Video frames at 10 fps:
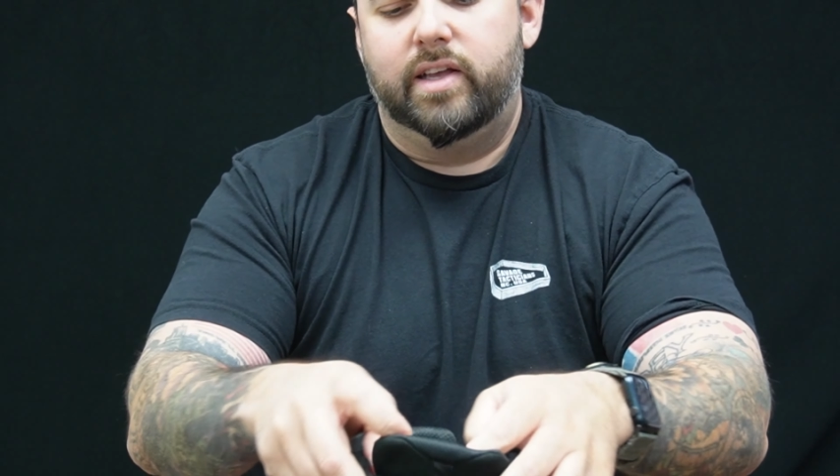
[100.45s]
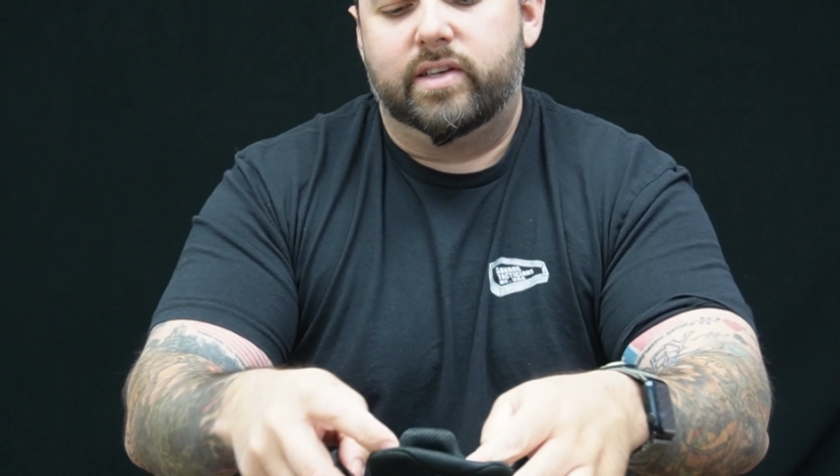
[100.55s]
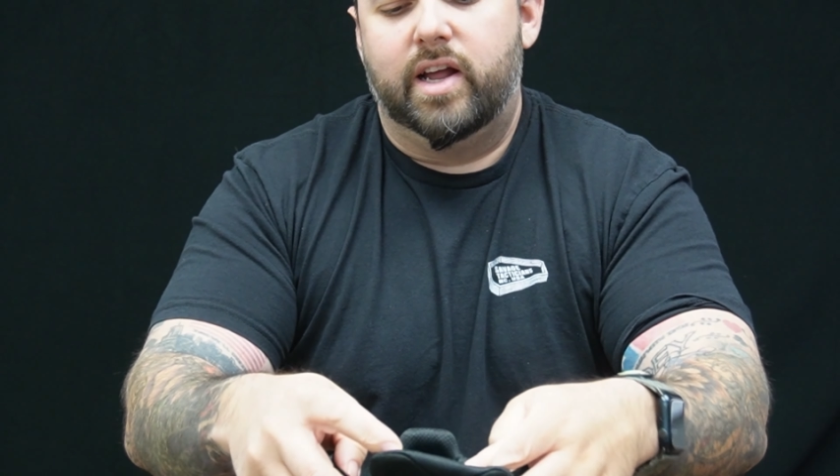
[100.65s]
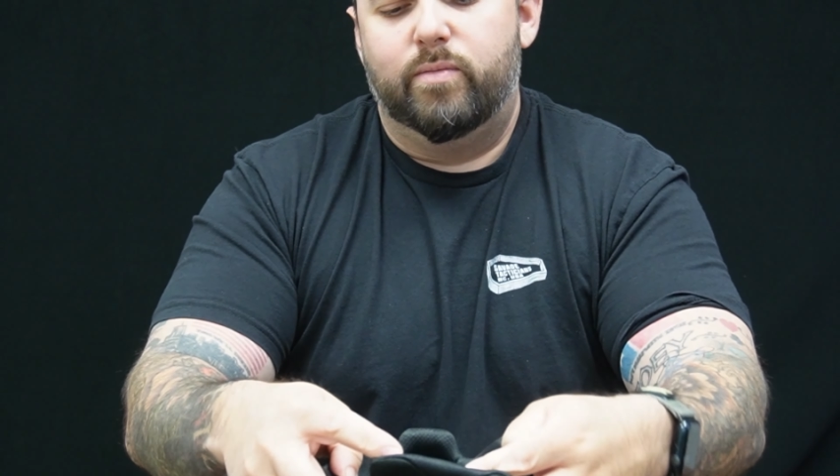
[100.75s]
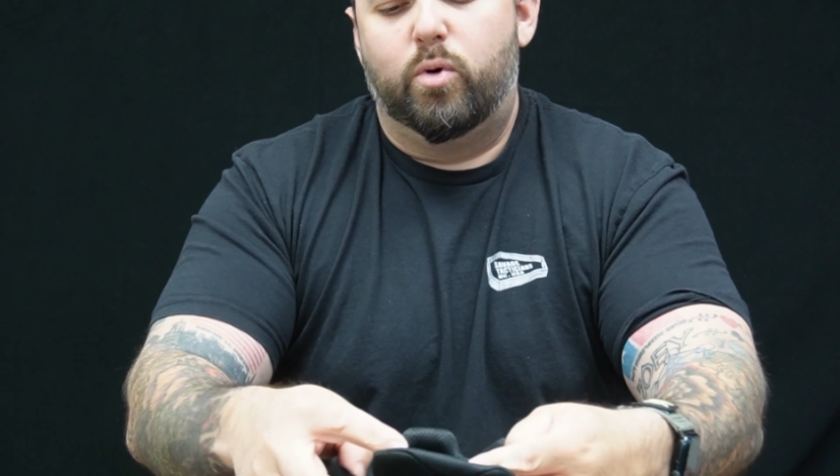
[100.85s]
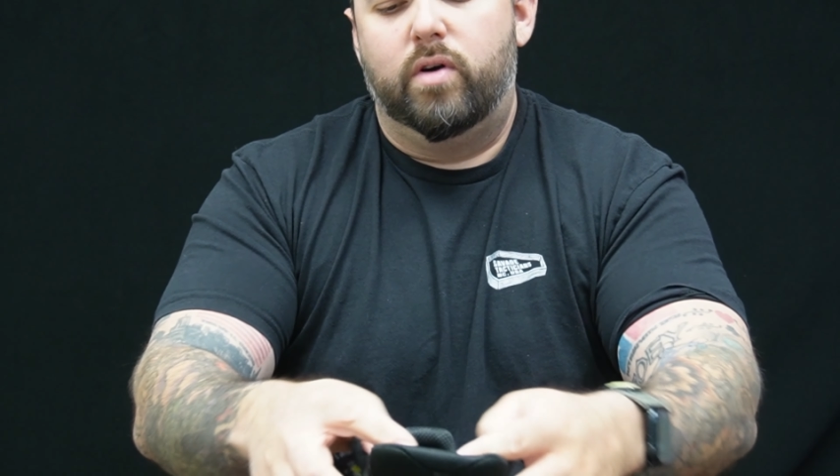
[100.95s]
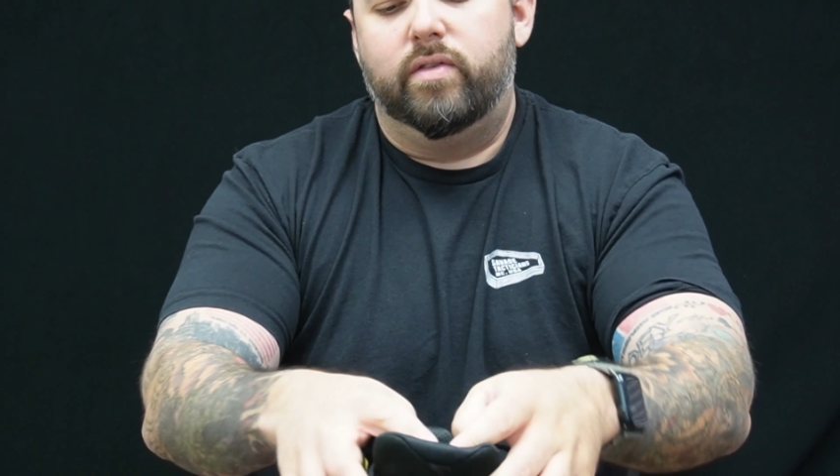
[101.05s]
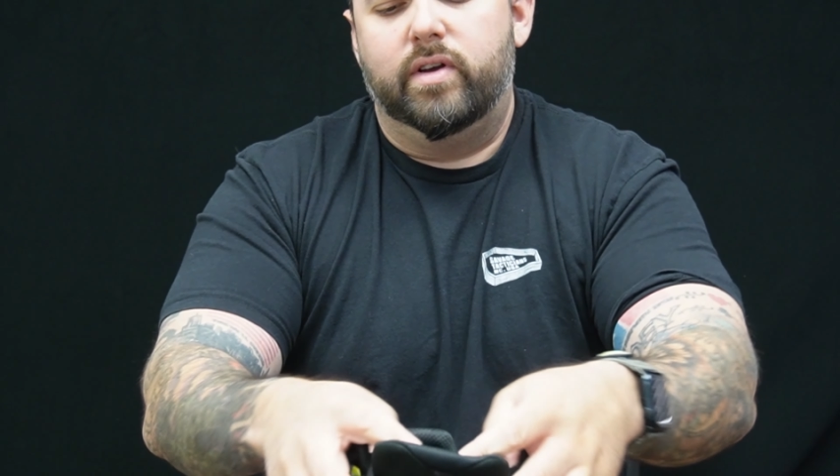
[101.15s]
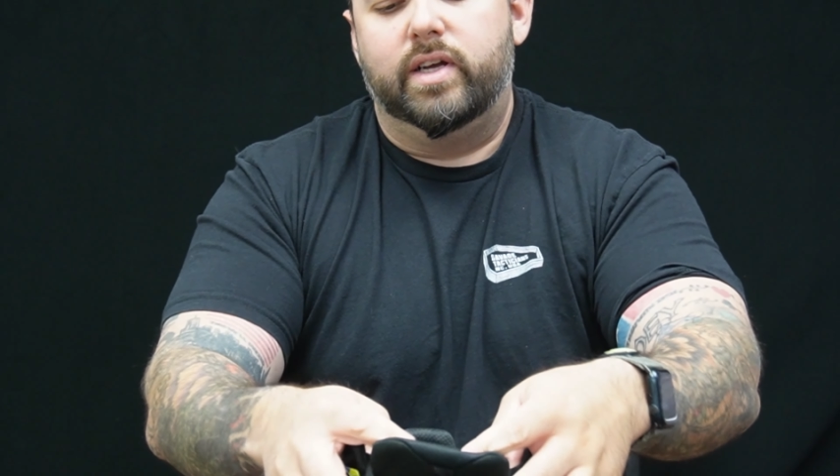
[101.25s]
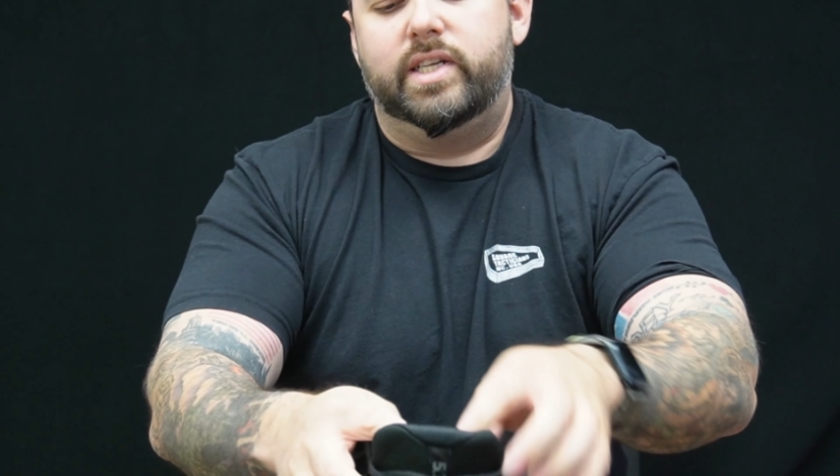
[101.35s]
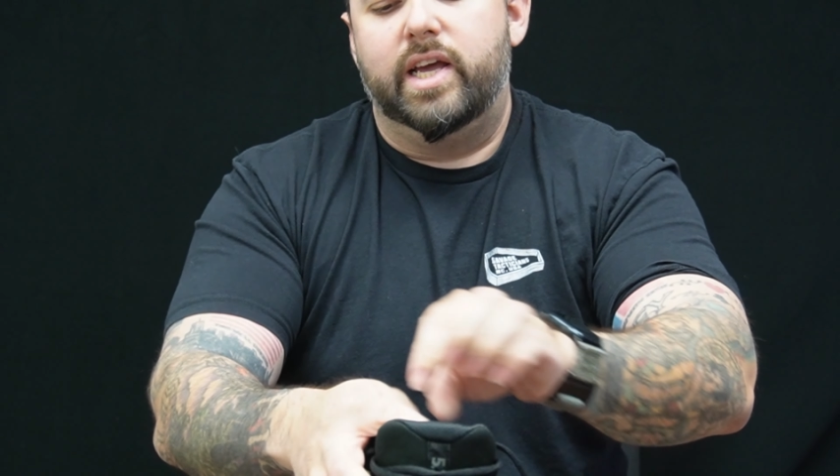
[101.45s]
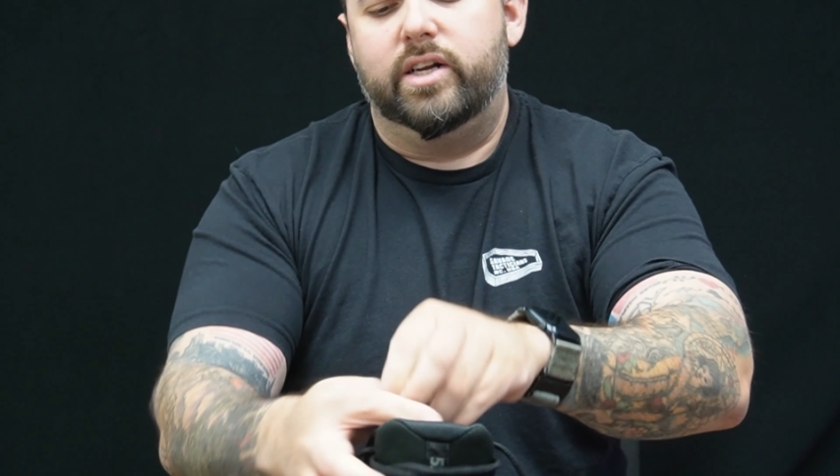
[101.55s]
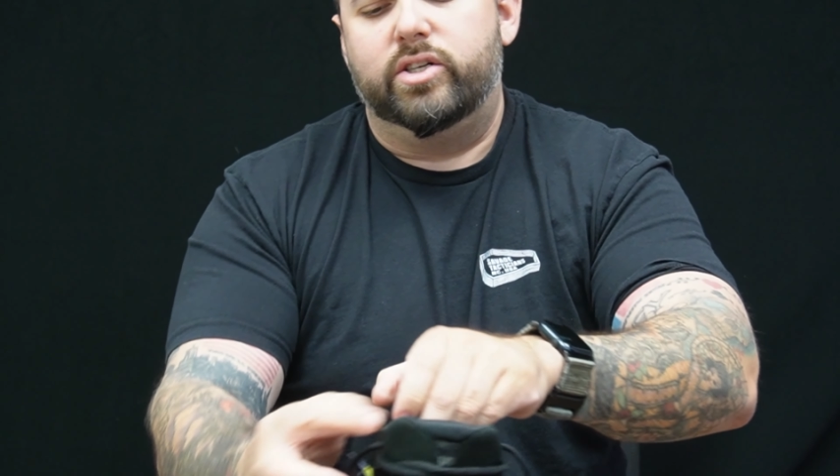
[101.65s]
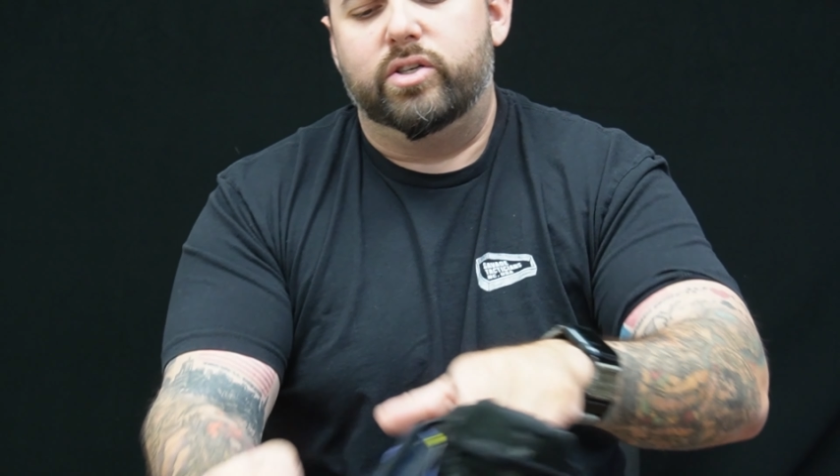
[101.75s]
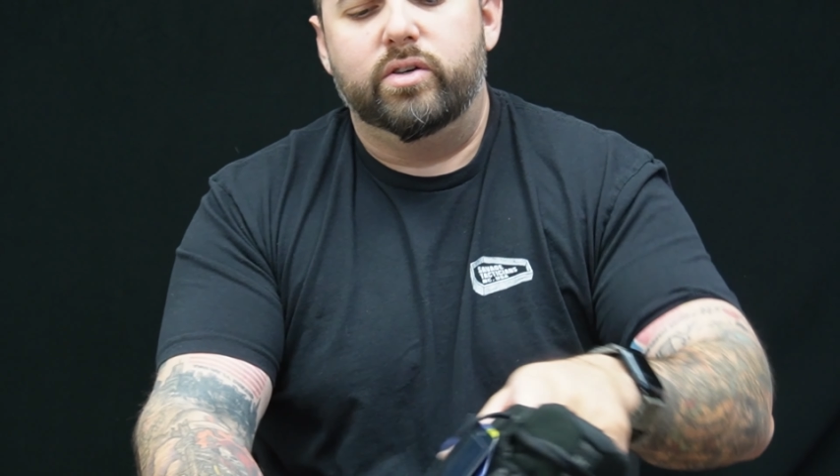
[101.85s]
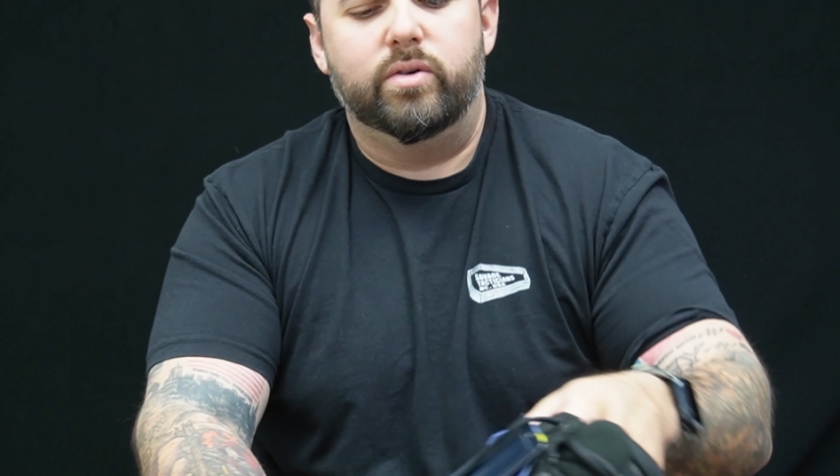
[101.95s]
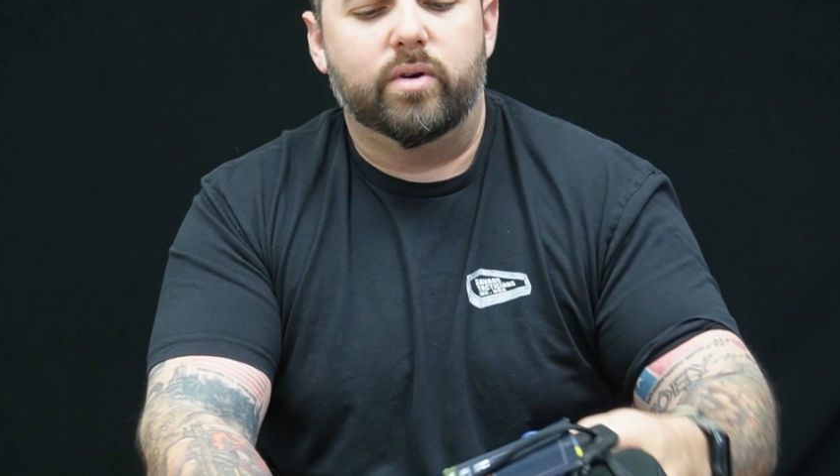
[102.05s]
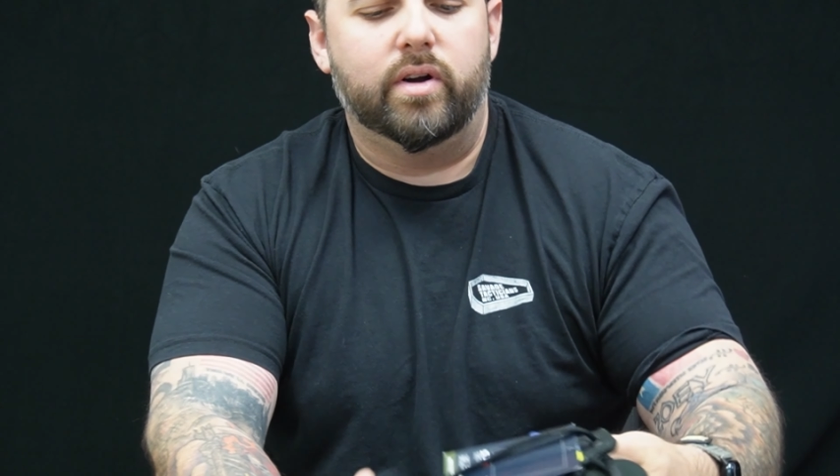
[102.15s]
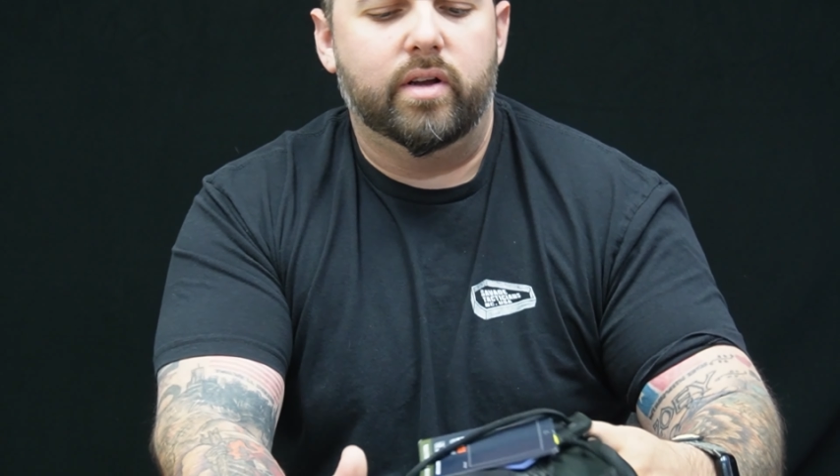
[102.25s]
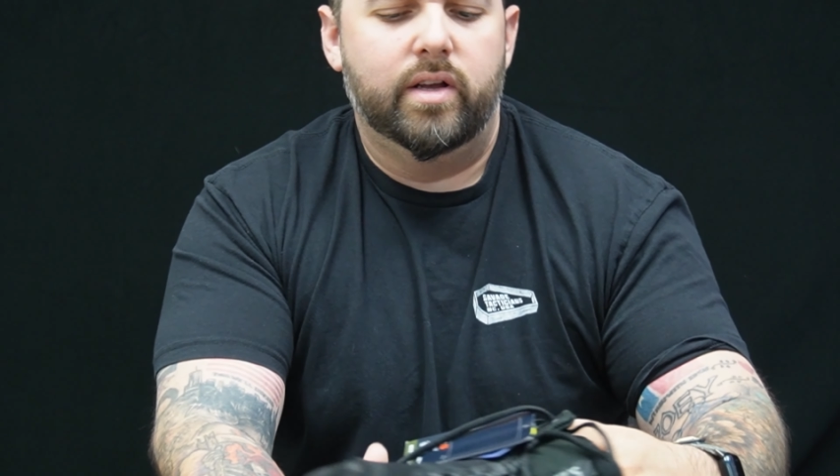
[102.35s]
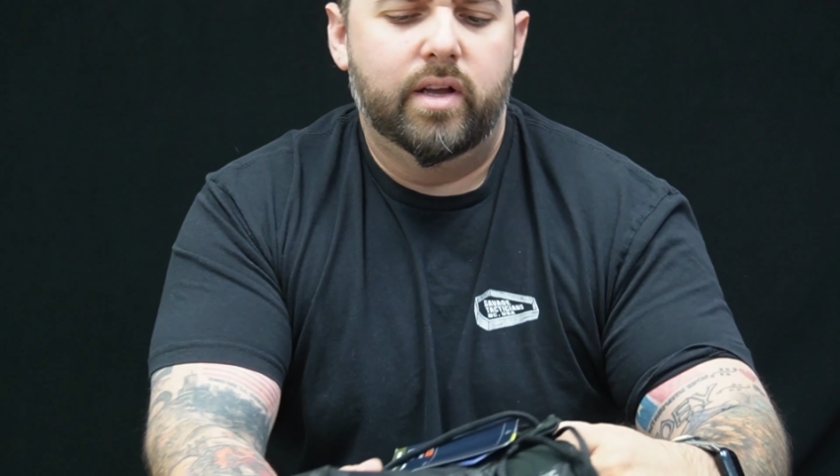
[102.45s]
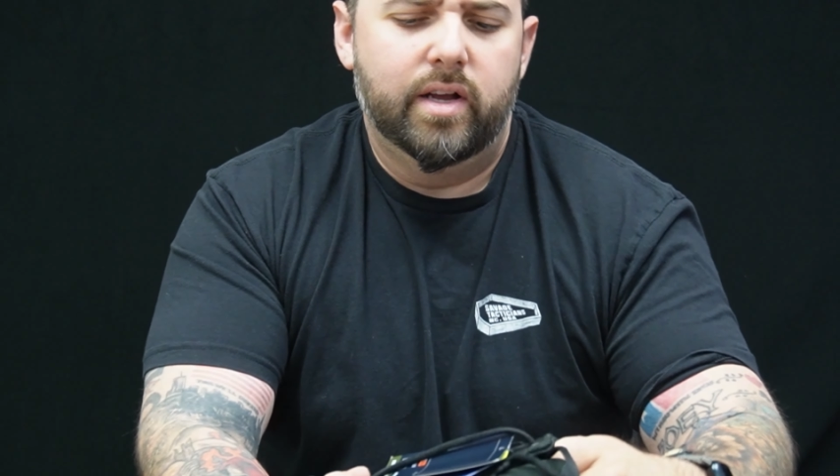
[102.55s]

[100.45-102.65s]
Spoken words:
as kind of more of a tennis shoe or a